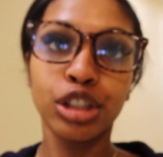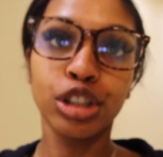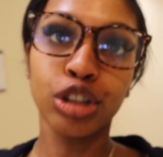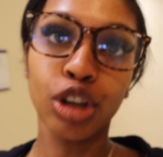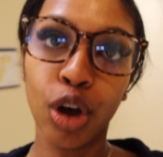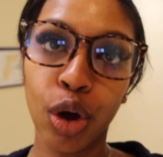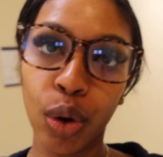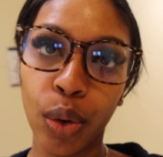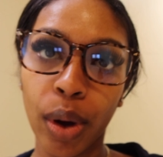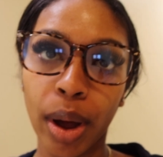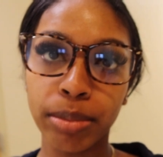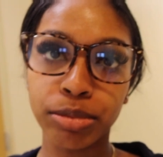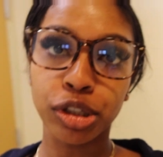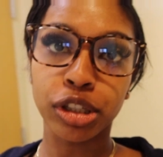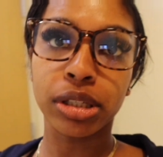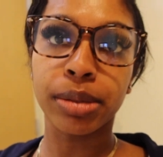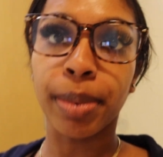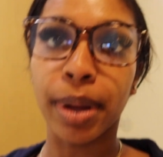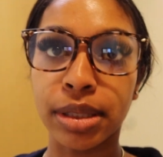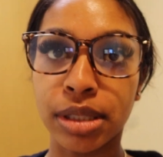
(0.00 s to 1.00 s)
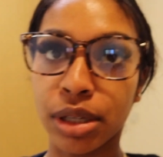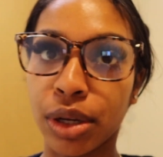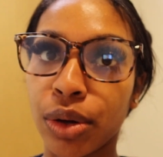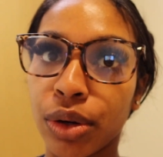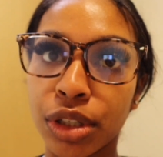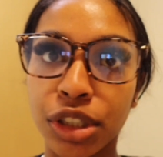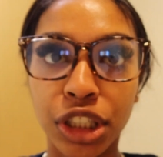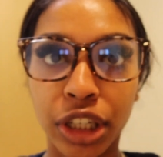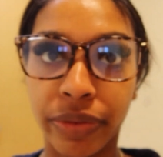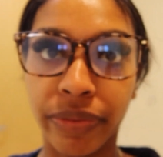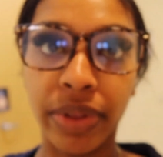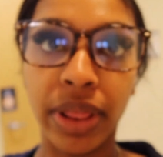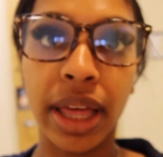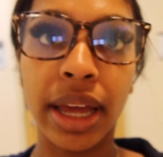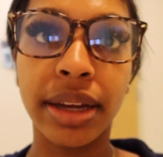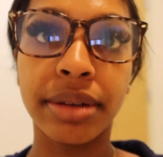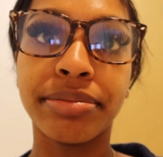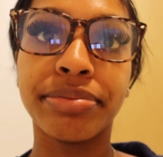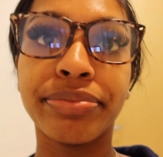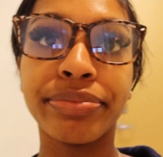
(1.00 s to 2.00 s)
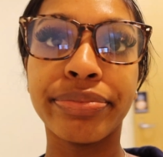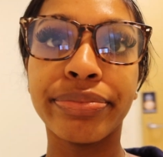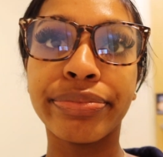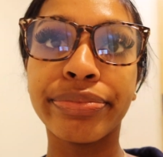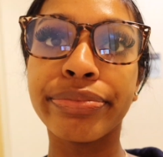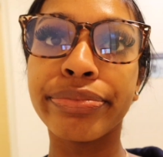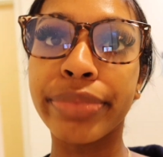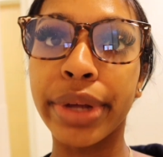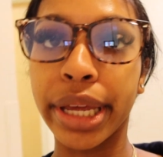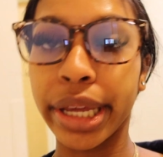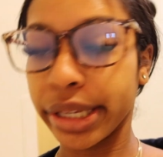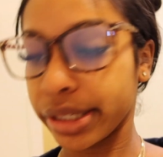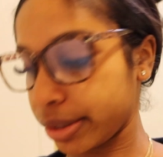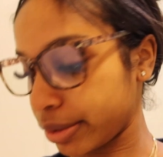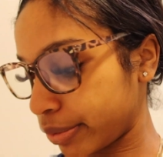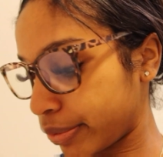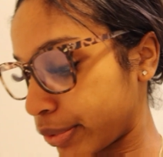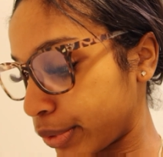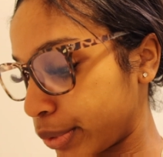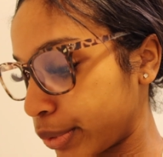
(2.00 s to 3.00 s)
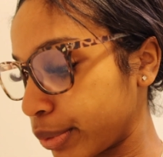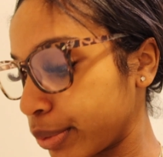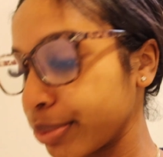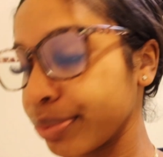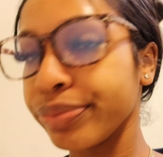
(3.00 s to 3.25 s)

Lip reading: So I'm just about to go to Chick-fil-A and get some food.